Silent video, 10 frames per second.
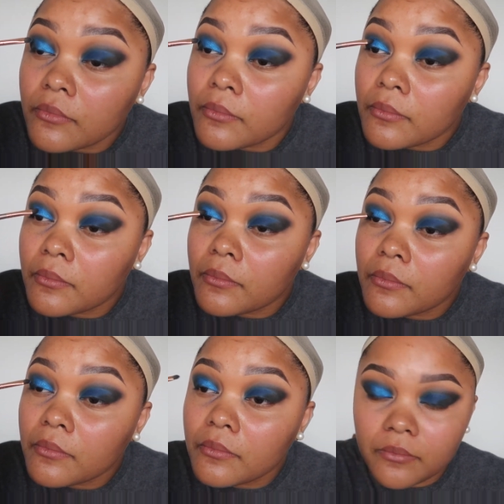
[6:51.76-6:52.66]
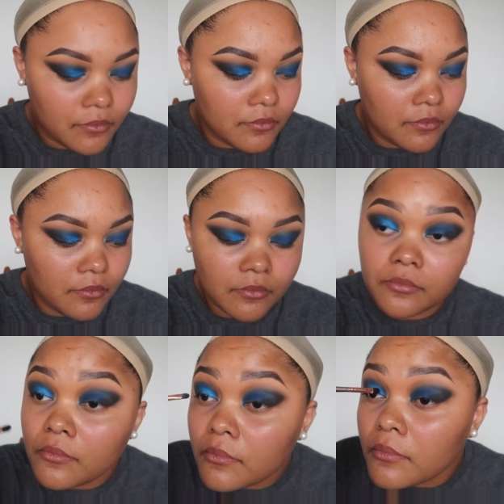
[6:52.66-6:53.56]

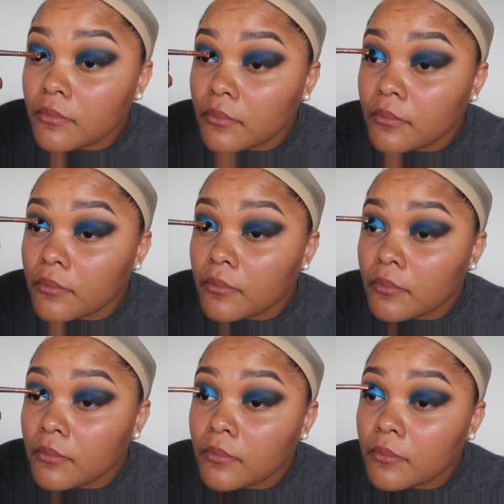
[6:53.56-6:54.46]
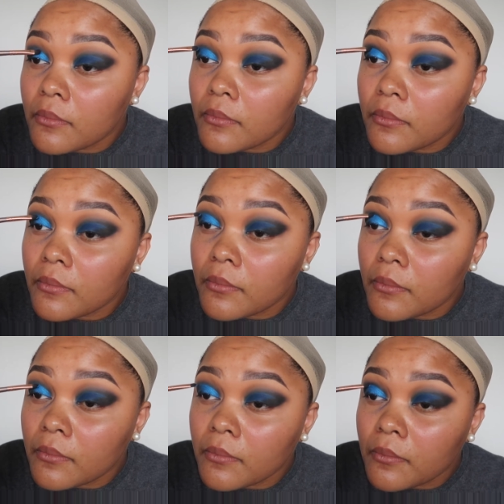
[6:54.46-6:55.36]

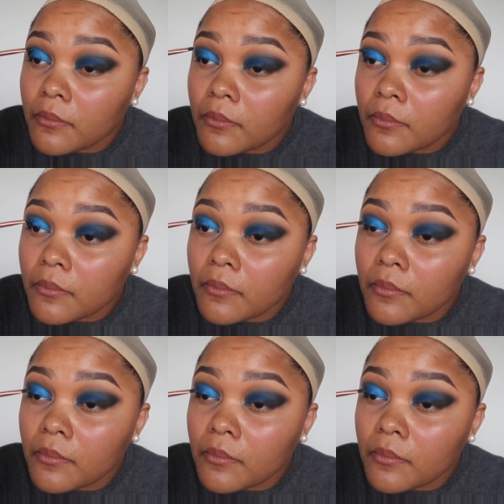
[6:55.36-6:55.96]
(no one is talking)